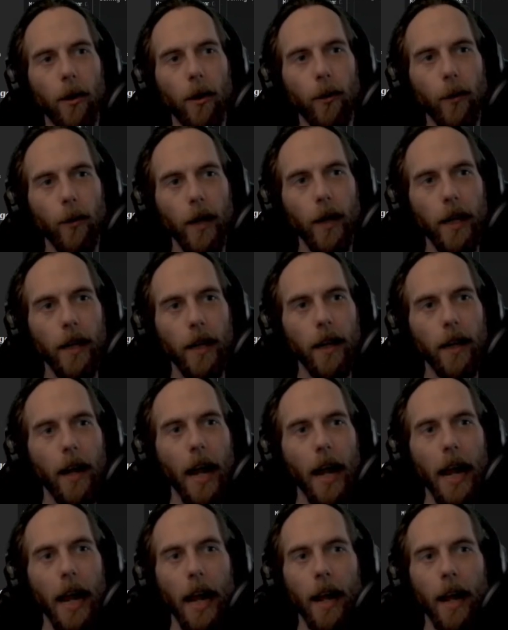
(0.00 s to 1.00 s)
grid,
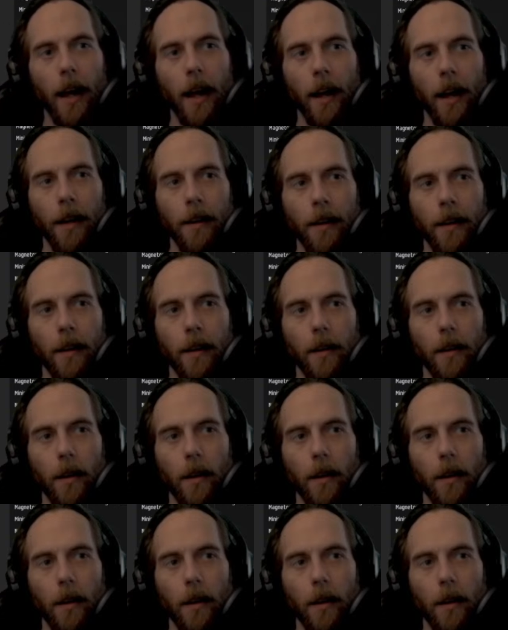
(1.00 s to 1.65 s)
and